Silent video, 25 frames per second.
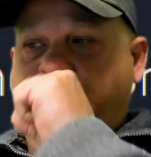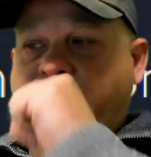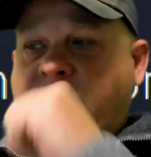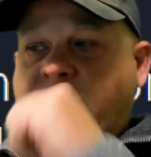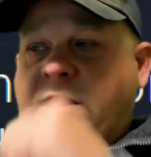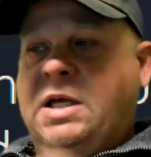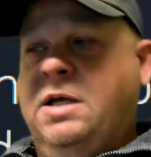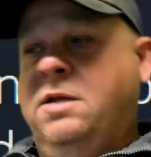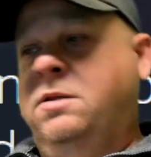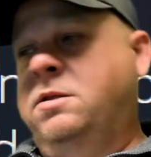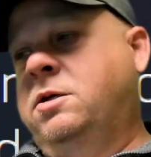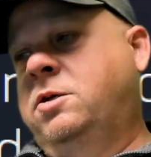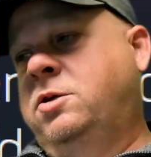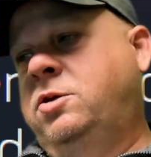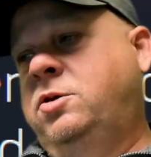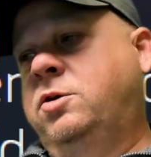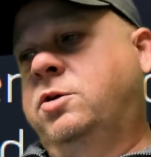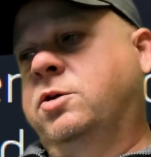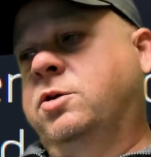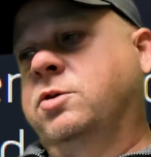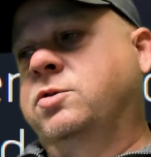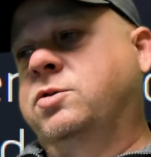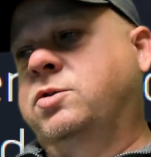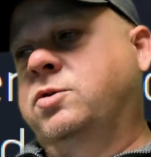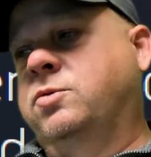and then you
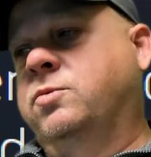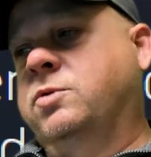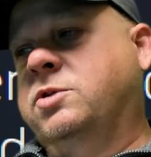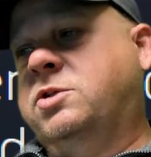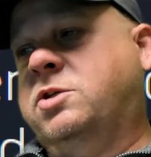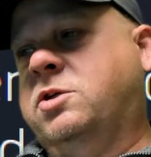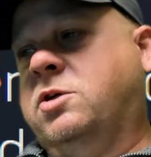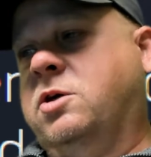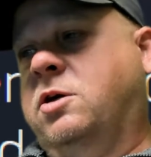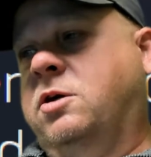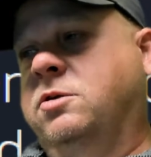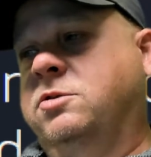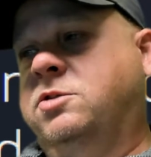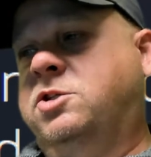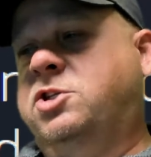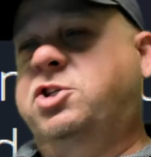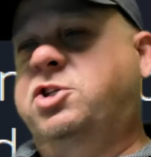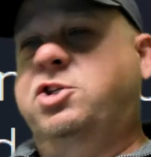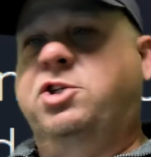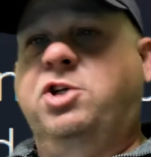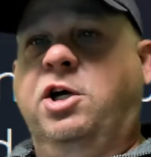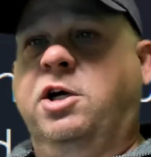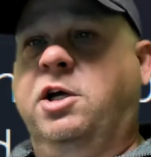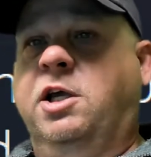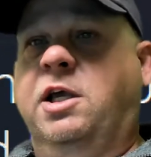can do what's called
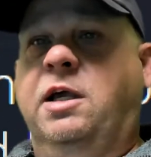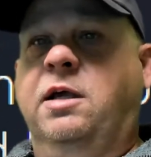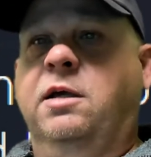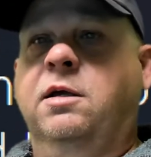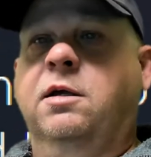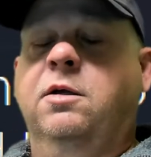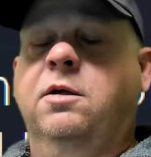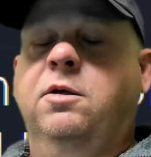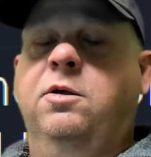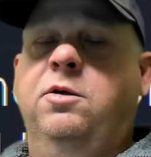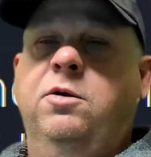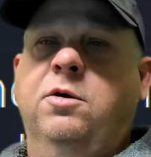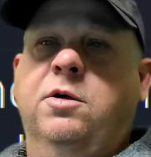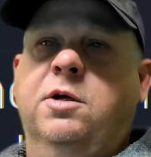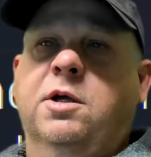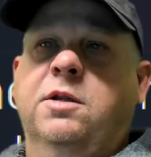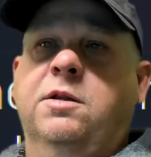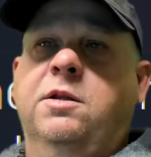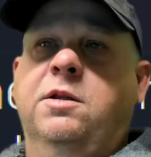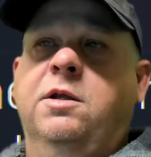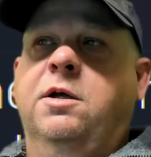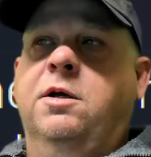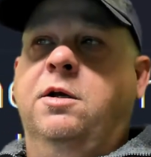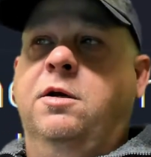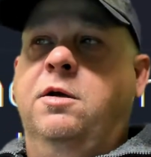shucking. You
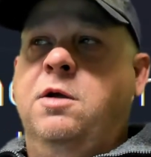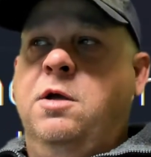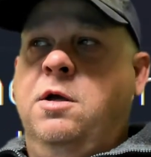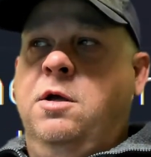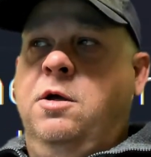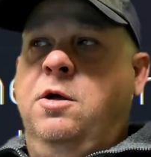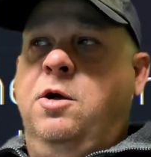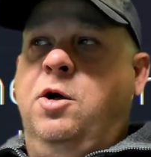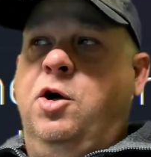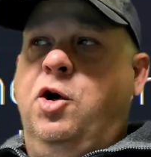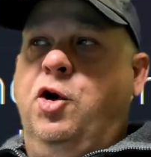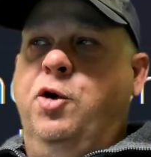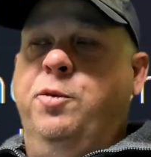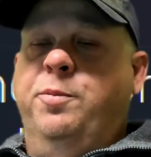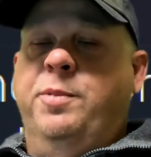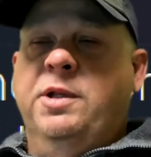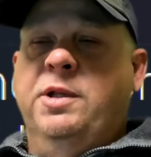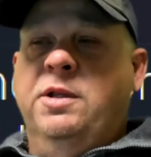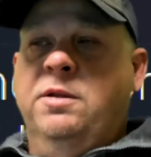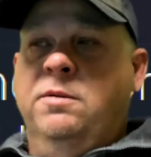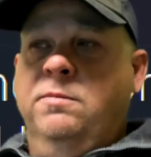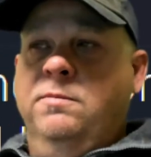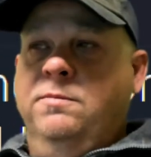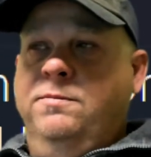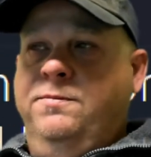can then
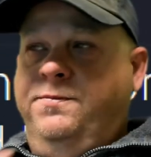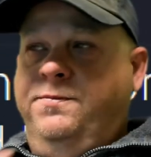open.